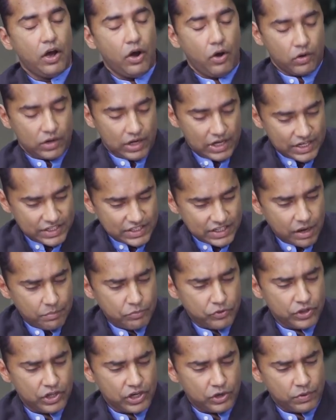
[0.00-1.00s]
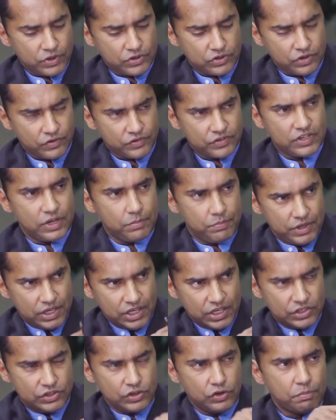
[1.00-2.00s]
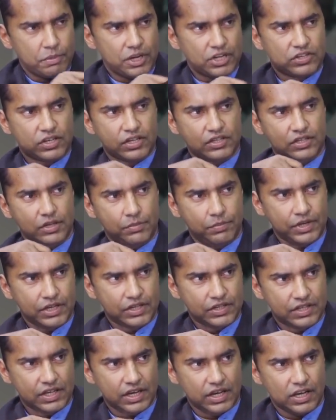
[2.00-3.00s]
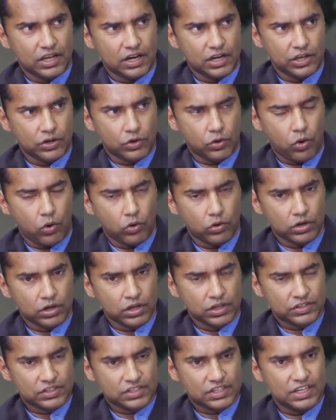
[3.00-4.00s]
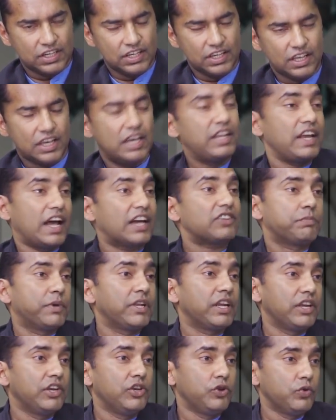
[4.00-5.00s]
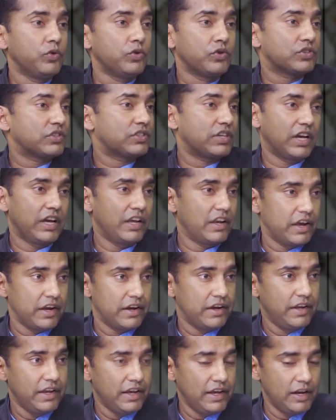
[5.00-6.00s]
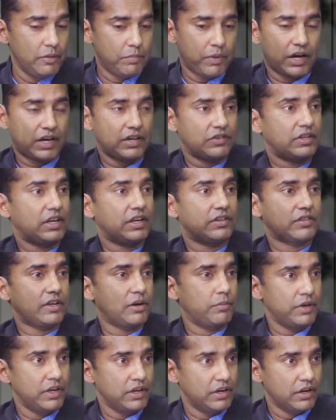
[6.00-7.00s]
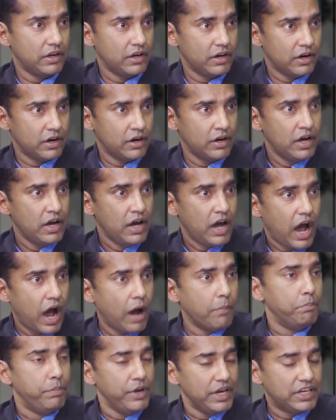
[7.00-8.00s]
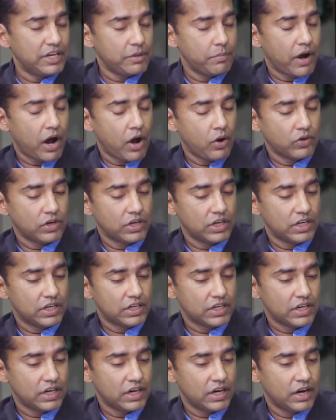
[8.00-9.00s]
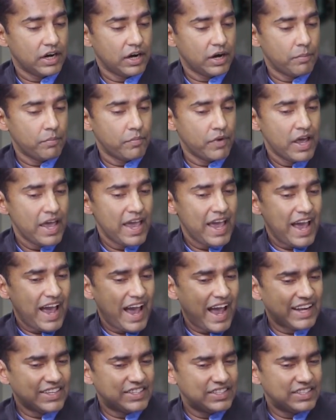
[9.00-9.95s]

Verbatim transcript: Alright, let's come to the question of CPEC. You mentioned CPEC earlier on. It has been in news a great deal. Pakistanis have been upbeat about it. And